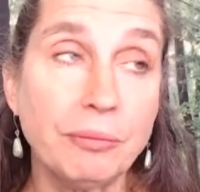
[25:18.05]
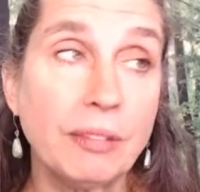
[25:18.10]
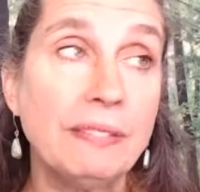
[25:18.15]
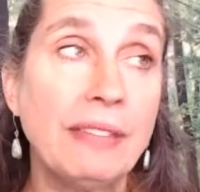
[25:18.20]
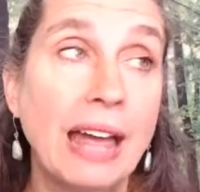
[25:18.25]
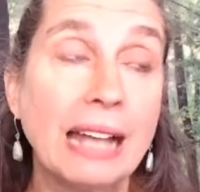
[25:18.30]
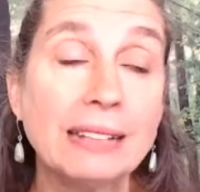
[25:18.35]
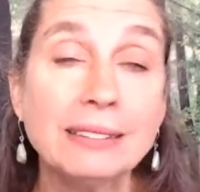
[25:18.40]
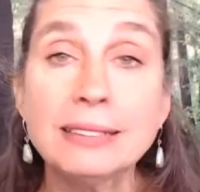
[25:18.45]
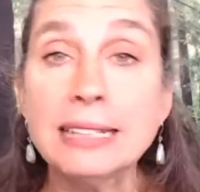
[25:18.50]

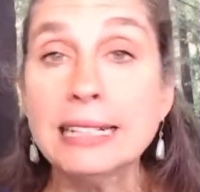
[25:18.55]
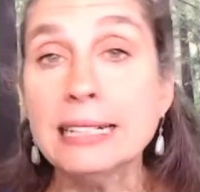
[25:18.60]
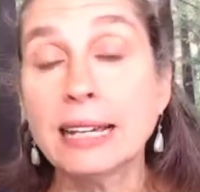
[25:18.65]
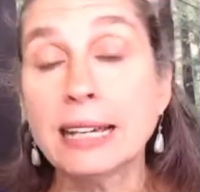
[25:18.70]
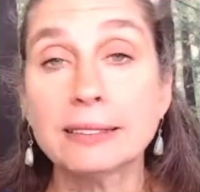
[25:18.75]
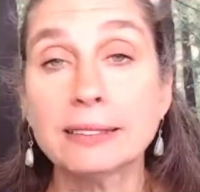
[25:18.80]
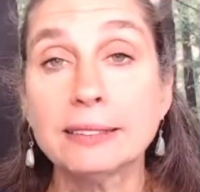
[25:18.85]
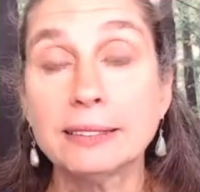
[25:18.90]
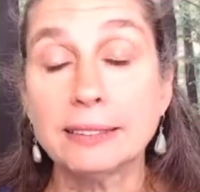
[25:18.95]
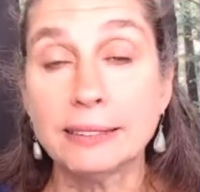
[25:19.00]
That's the
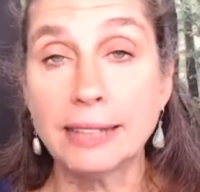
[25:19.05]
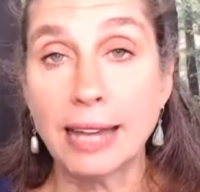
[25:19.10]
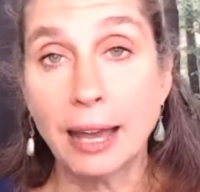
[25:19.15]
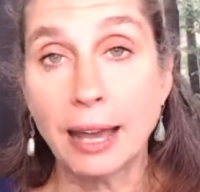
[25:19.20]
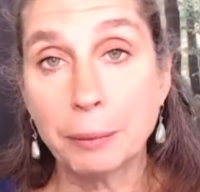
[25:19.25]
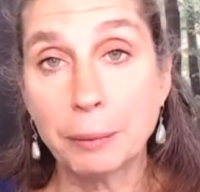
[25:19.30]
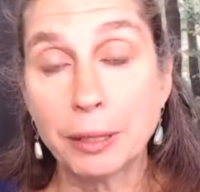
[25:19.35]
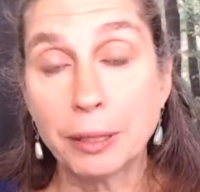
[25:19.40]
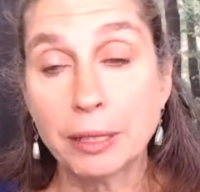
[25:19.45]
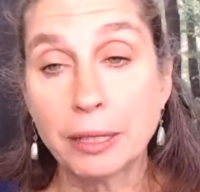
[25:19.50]
next
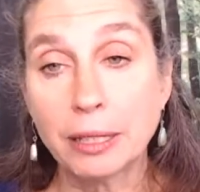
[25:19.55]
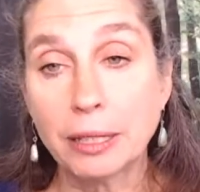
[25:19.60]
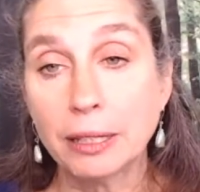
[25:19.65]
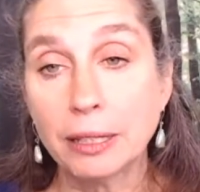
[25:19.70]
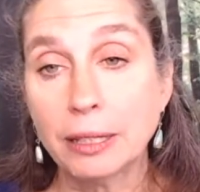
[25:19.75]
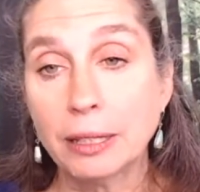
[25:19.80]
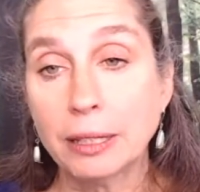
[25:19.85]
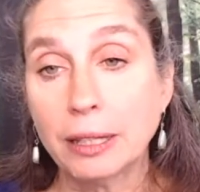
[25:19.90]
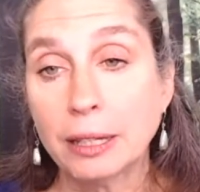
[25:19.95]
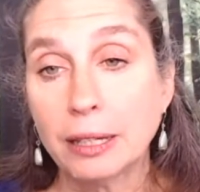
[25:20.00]
step.
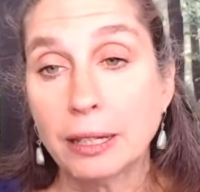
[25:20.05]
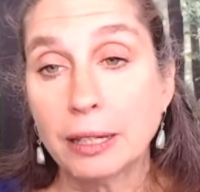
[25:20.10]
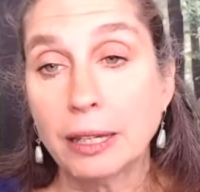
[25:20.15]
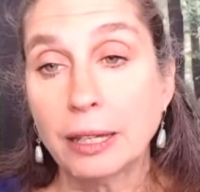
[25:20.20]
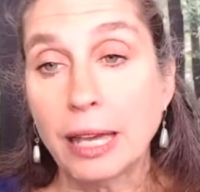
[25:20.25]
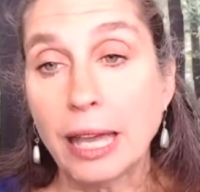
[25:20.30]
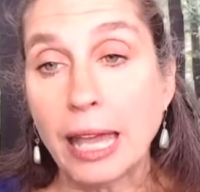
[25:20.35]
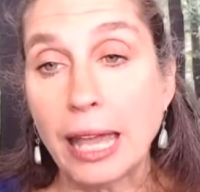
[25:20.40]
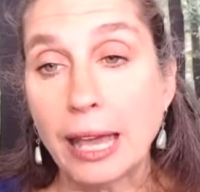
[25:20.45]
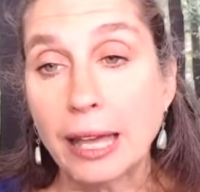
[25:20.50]

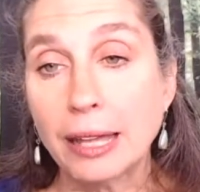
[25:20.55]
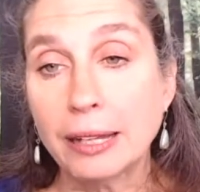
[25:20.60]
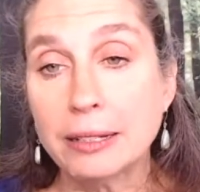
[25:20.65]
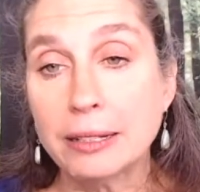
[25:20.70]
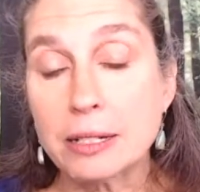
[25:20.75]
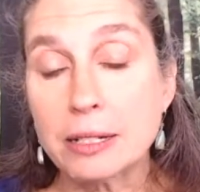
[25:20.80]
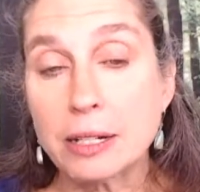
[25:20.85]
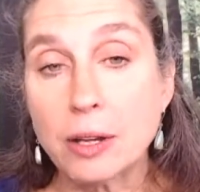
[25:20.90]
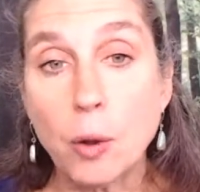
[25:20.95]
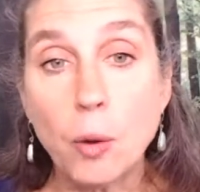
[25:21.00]

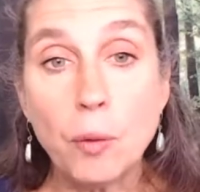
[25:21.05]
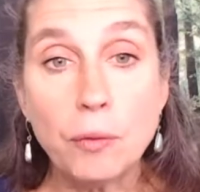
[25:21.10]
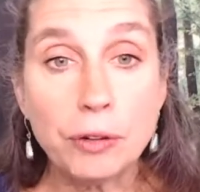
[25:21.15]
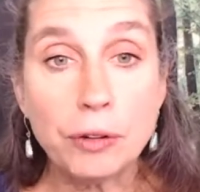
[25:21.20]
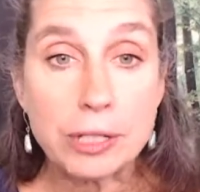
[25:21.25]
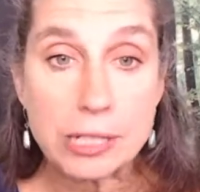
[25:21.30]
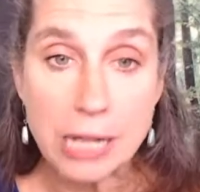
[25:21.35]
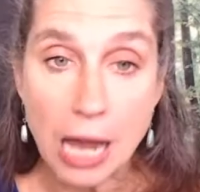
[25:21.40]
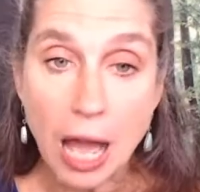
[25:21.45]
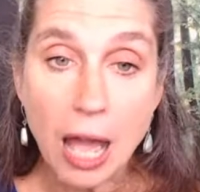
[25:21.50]
And over
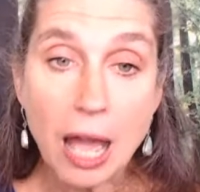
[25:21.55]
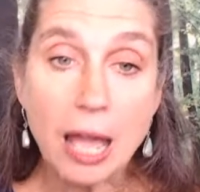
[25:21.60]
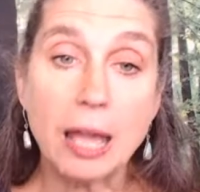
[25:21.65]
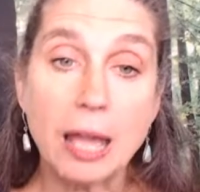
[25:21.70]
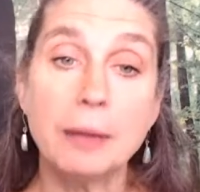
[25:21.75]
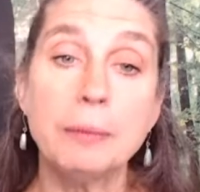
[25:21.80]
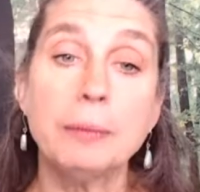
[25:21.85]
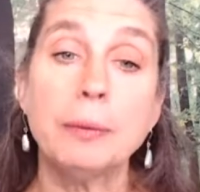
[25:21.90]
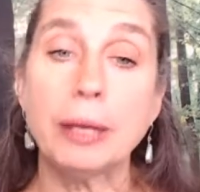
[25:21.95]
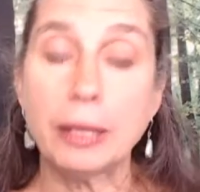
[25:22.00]

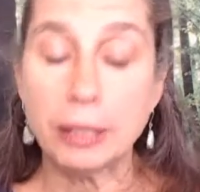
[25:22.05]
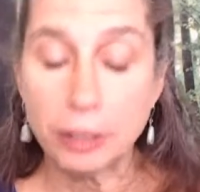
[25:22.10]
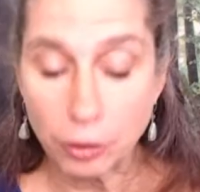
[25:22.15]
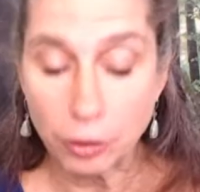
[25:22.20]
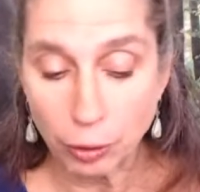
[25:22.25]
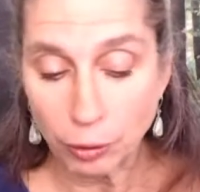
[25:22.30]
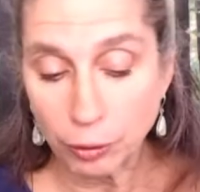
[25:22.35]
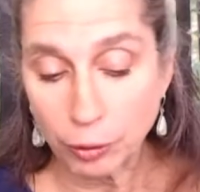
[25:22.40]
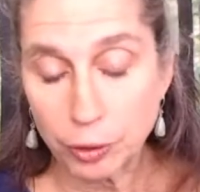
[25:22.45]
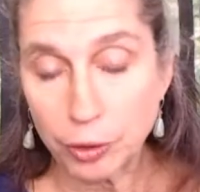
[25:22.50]
time,
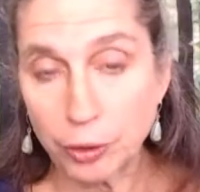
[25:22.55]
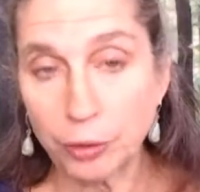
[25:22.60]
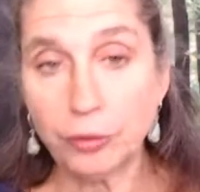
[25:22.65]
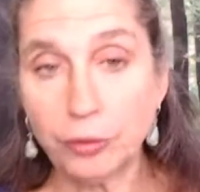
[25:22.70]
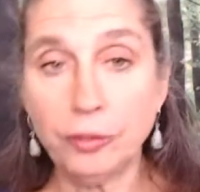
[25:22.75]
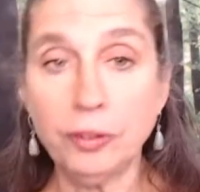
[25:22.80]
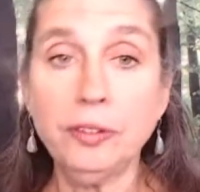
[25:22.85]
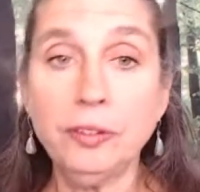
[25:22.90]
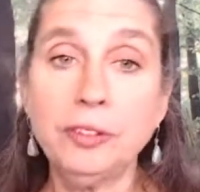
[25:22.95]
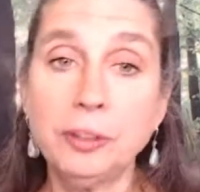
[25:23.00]
your
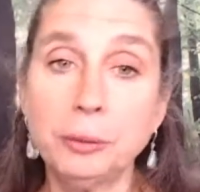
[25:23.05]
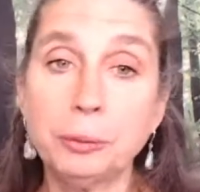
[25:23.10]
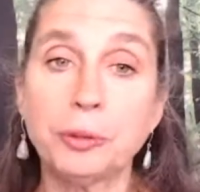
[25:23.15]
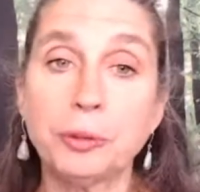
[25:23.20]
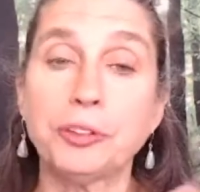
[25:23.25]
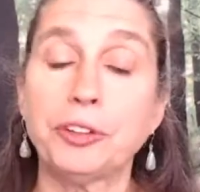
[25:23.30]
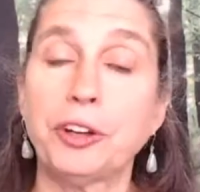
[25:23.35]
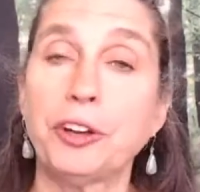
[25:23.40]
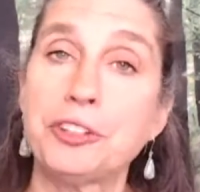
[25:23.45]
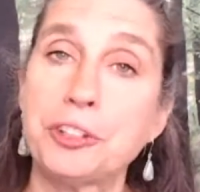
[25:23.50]
system will
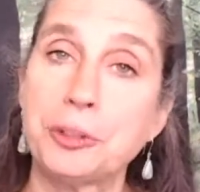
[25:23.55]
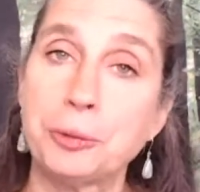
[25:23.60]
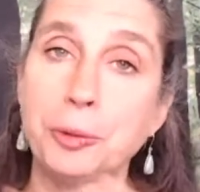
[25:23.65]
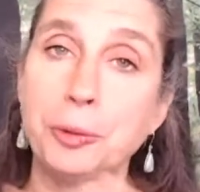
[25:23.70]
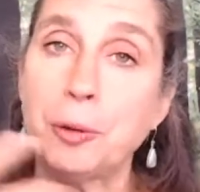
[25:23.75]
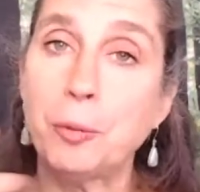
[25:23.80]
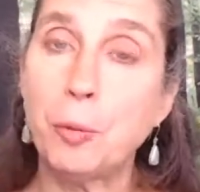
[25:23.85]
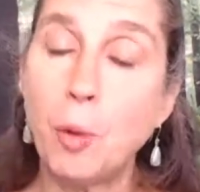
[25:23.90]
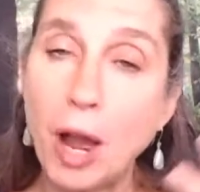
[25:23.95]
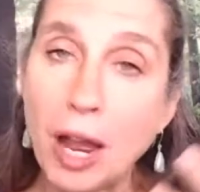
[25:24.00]
start to
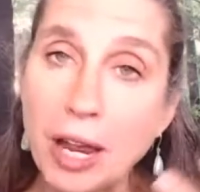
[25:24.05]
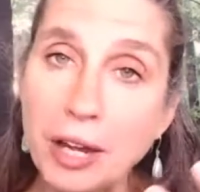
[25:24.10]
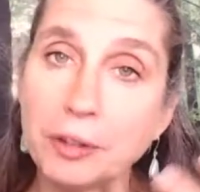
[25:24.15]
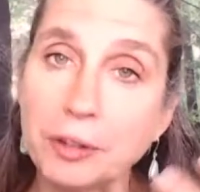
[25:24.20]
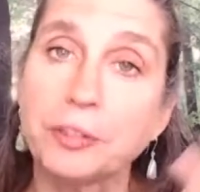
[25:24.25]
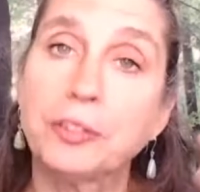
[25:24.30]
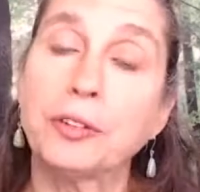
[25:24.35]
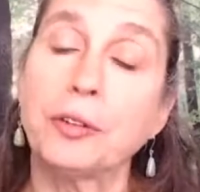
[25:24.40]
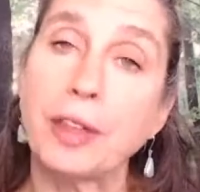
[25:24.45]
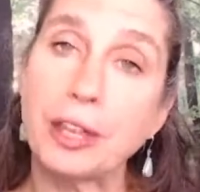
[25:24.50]
rewire
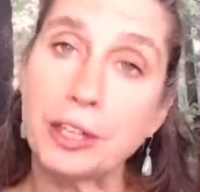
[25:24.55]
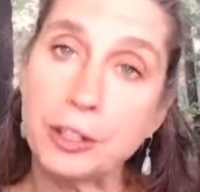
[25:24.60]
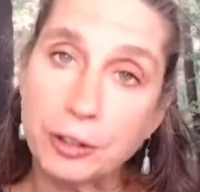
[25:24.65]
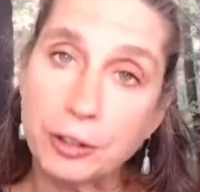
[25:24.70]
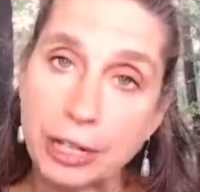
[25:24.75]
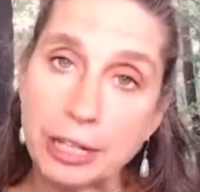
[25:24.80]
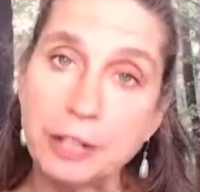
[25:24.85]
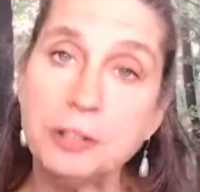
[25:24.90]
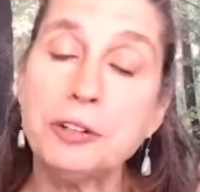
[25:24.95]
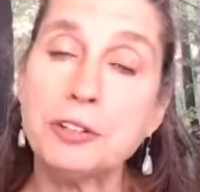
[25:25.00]
so that your
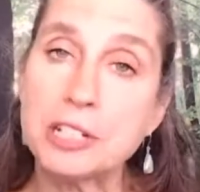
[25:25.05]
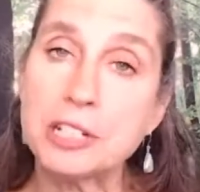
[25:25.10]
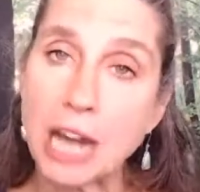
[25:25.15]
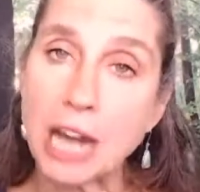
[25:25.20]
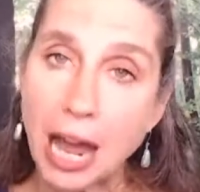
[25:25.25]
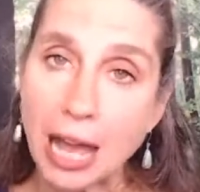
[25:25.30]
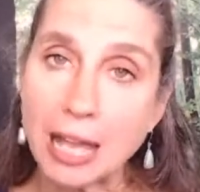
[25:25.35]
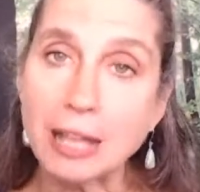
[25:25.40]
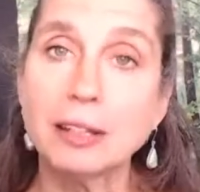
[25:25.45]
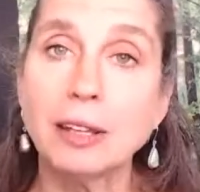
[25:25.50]
inner
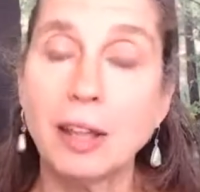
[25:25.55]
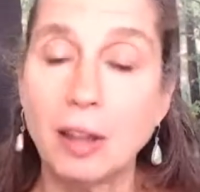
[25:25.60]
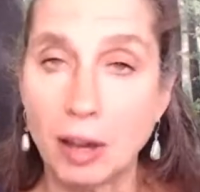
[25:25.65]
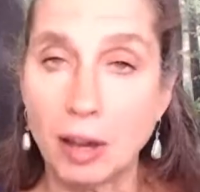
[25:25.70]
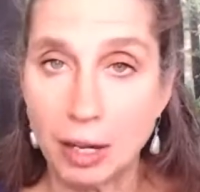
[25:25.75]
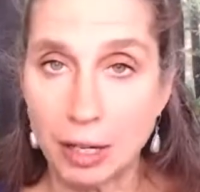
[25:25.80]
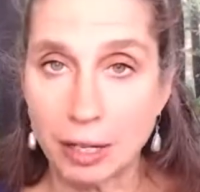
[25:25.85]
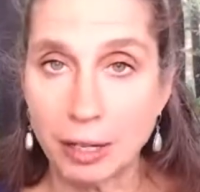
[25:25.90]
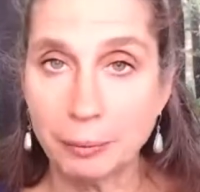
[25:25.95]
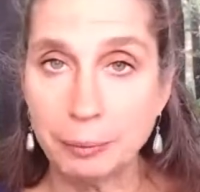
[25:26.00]

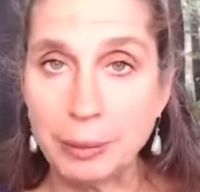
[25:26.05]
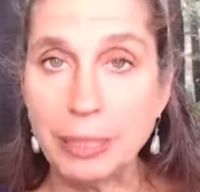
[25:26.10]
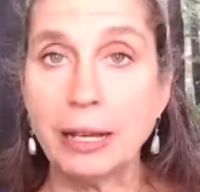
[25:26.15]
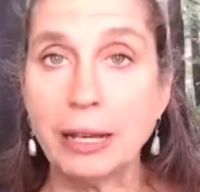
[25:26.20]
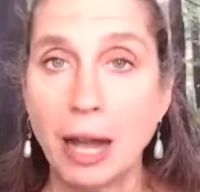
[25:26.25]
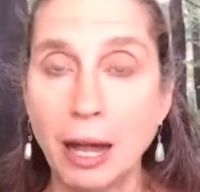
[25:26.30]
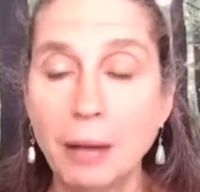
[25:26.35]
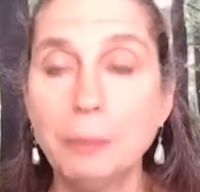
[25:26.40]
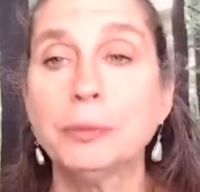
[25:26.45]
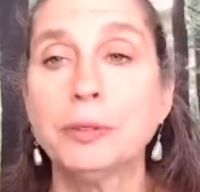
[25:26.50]
dialogue
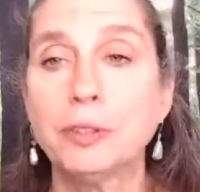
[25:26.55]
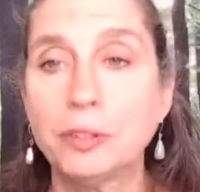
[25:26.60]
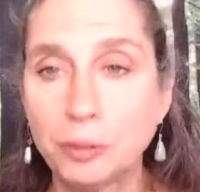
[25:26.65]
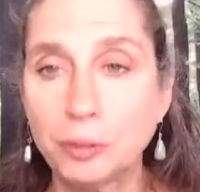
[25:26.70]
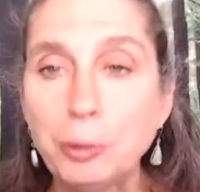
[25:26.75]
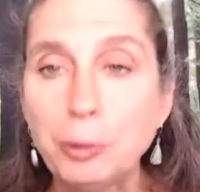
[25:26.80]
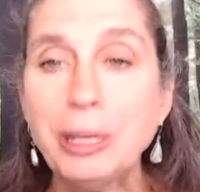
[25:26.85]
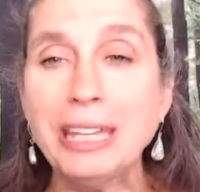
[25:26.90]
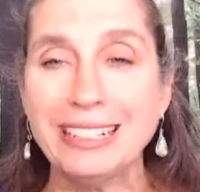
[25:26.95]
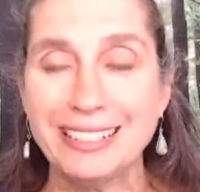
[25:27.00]
becomes
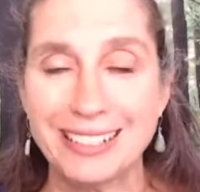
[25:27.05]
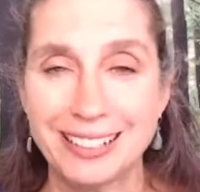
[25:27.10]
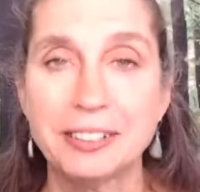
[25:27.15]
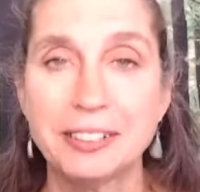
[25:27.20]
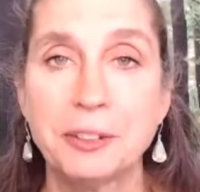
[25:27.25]
sweet,